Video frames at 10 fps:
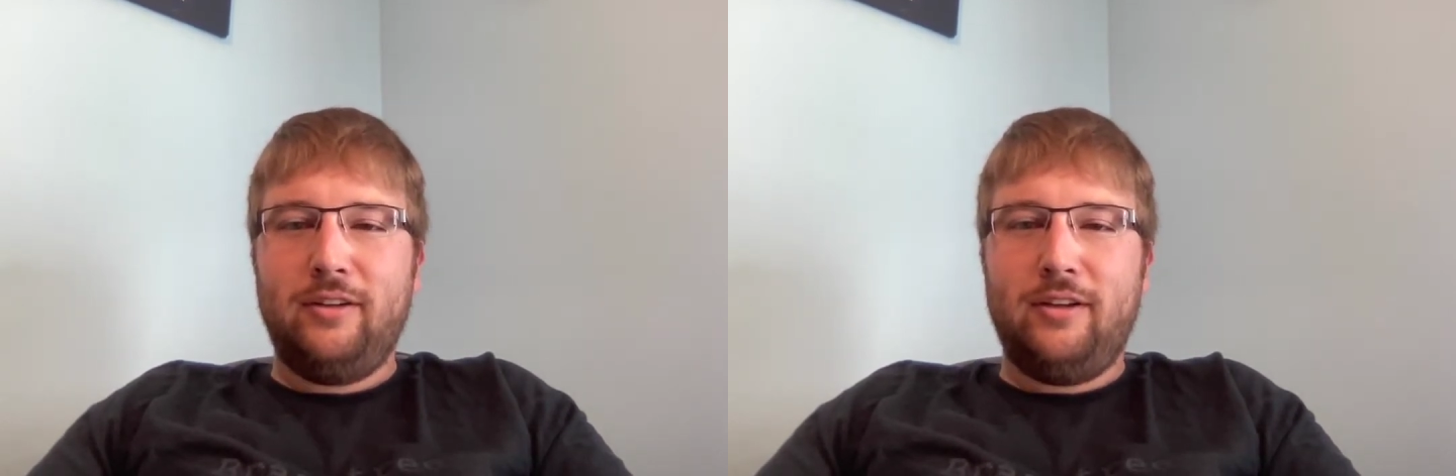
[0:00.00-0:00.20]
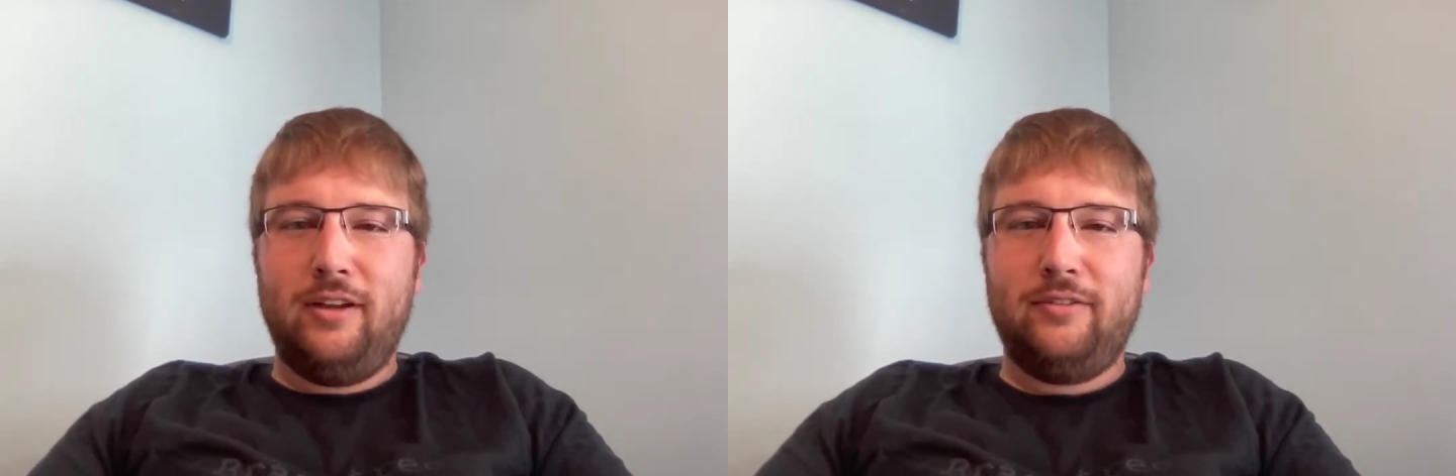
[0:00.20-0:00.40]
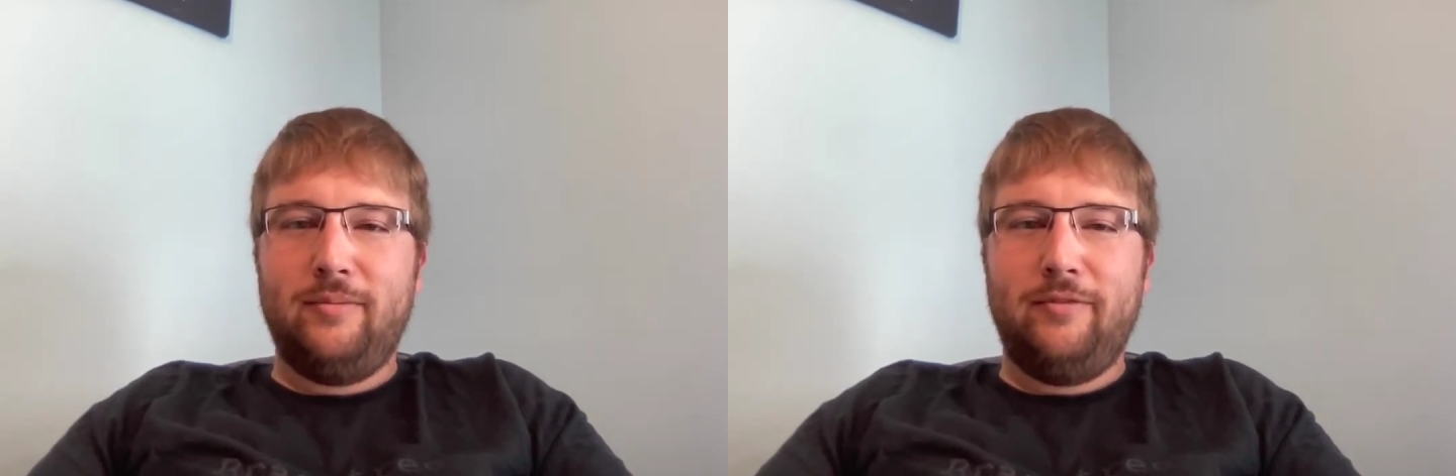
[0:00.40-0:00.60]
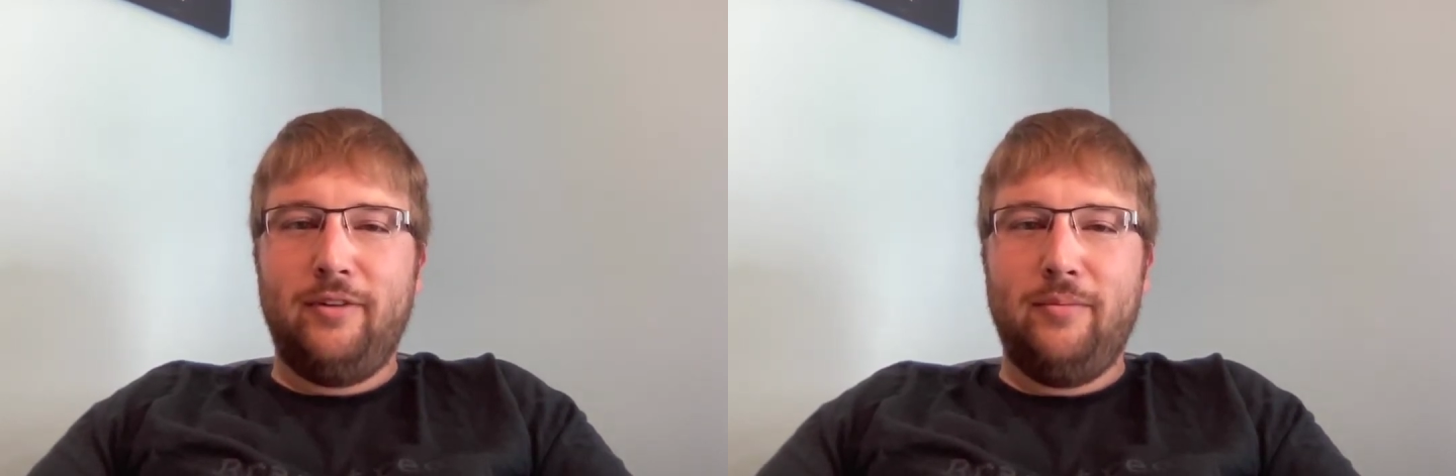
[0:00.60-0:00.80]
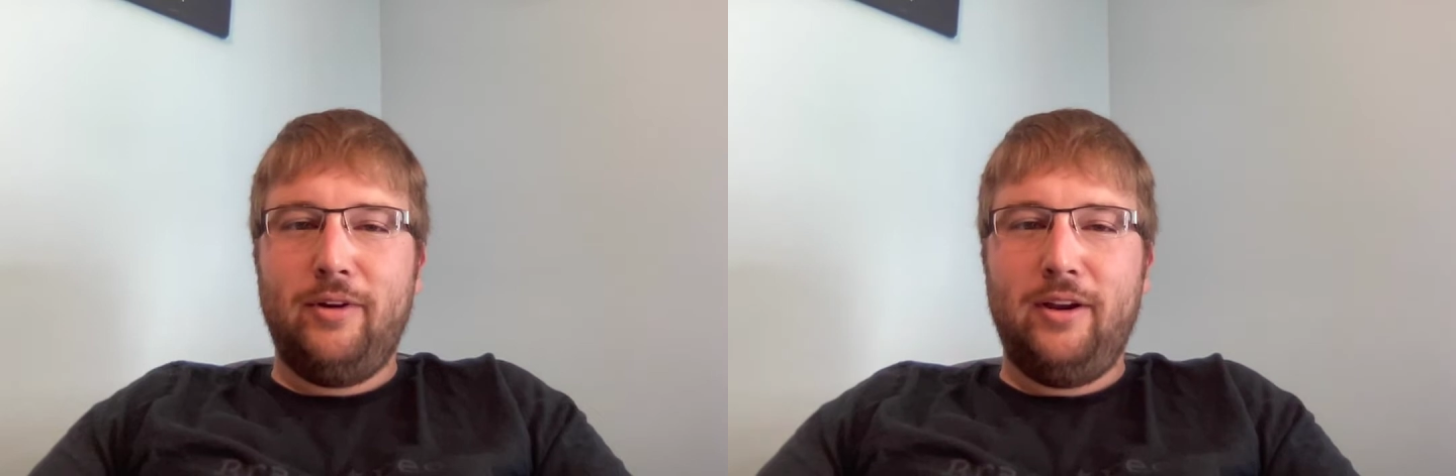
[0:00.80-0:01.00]
custom
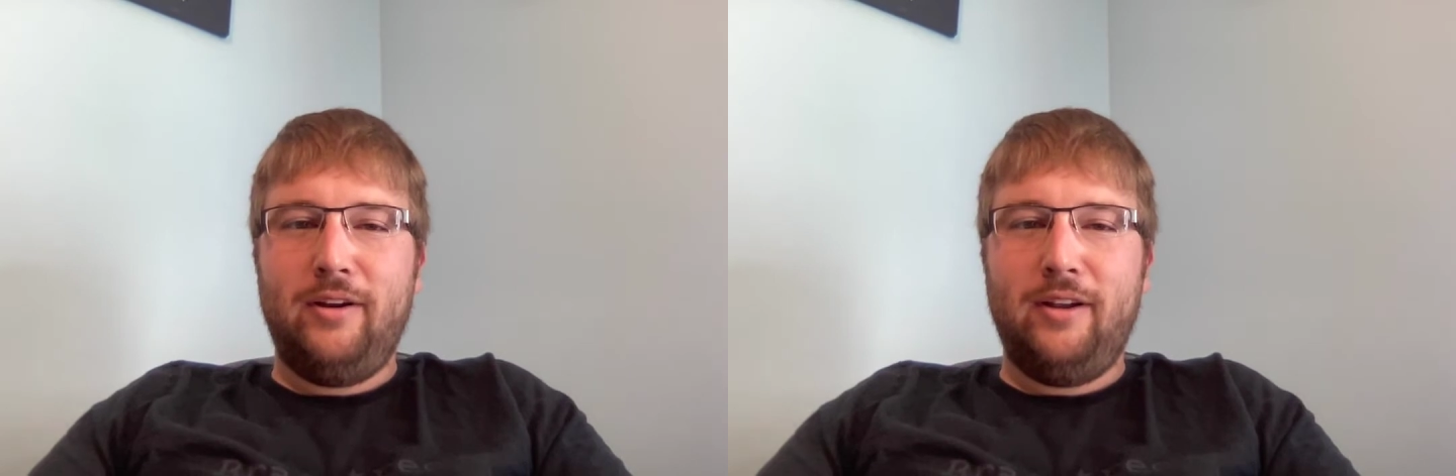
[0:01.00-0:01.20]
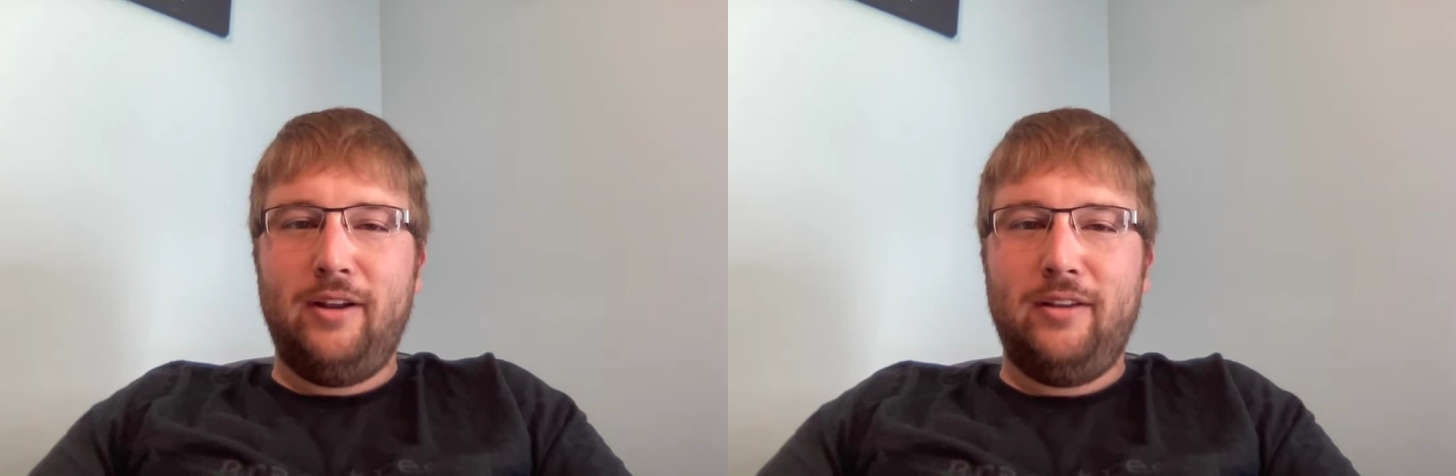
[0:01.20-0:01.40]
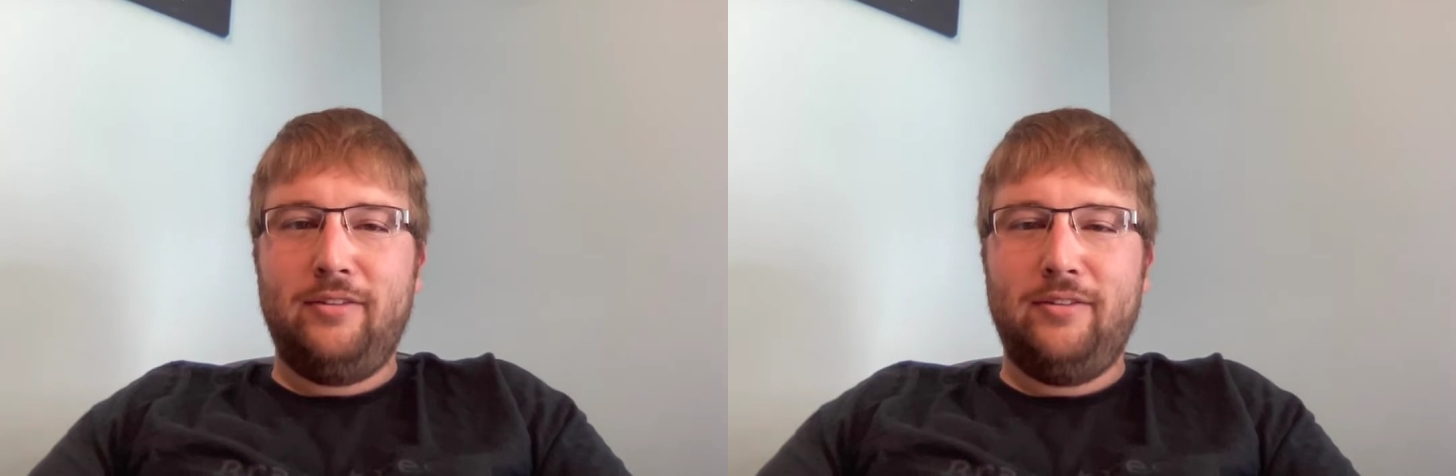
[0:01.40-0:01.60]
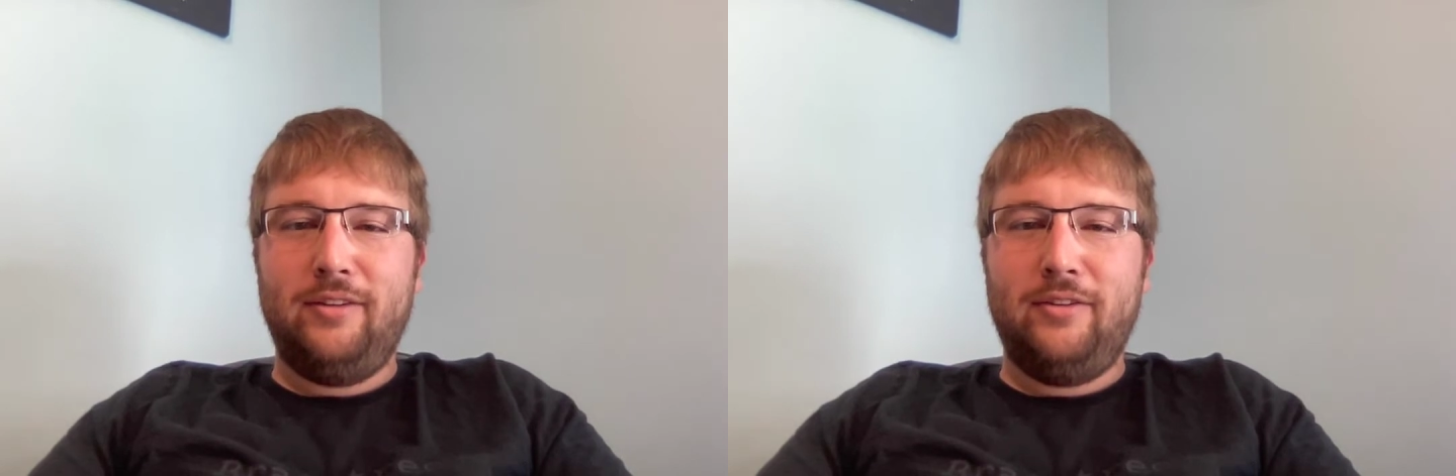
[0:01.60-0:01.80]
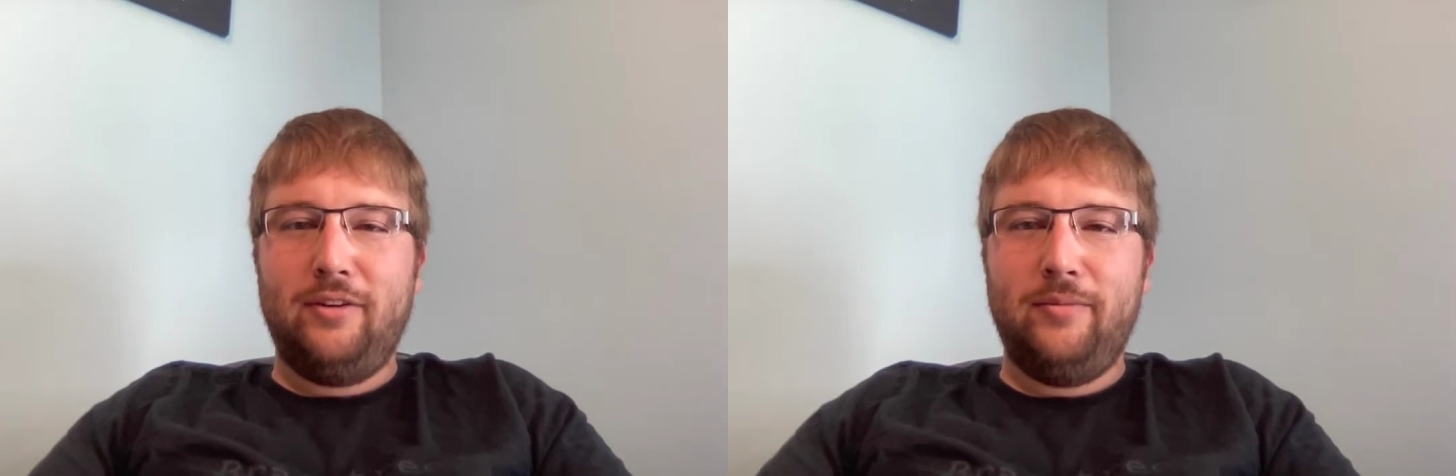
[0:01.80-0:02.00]
firmware onto
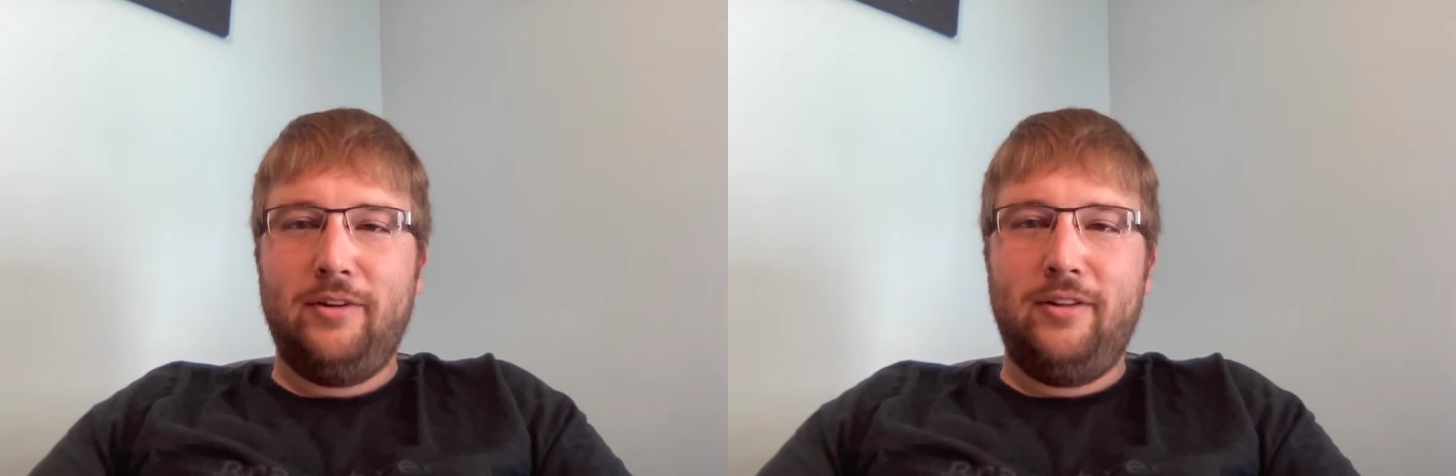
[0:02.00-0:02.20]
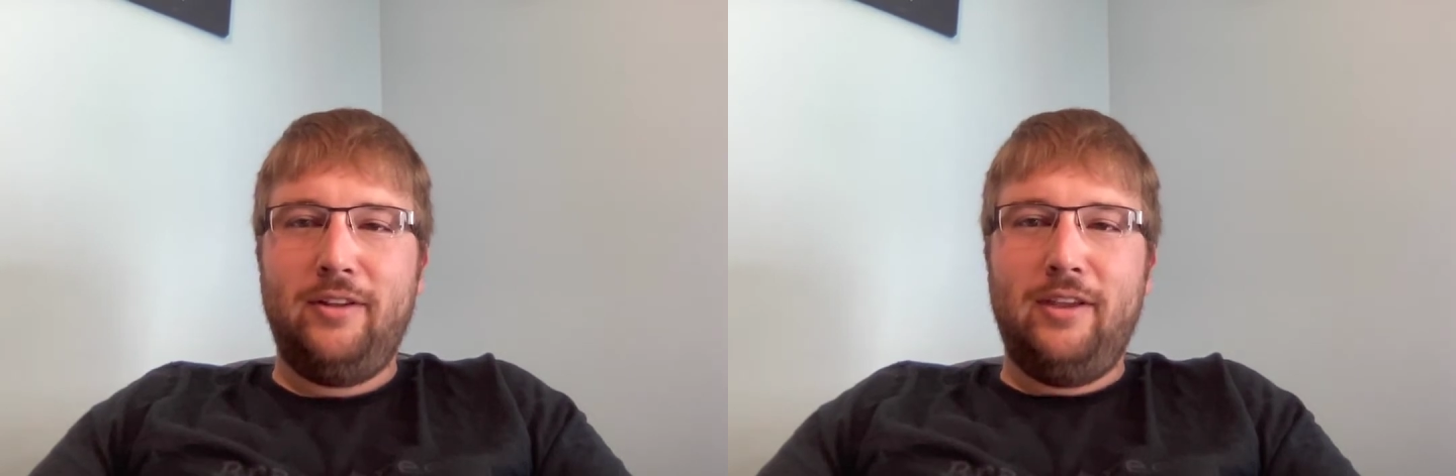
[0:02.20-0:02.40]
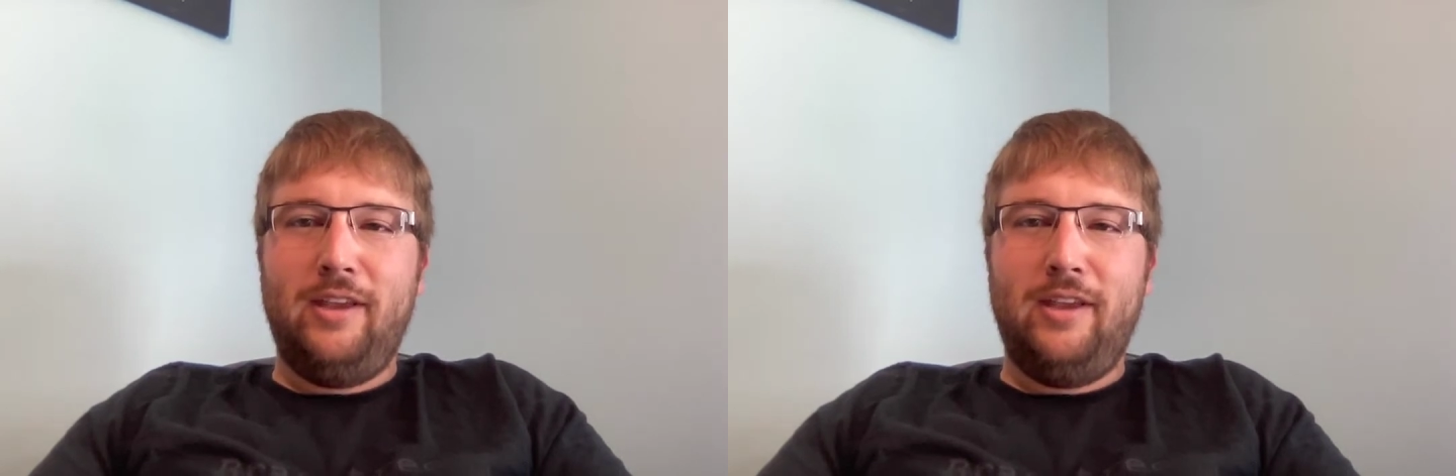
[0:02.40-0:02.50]
the terminal.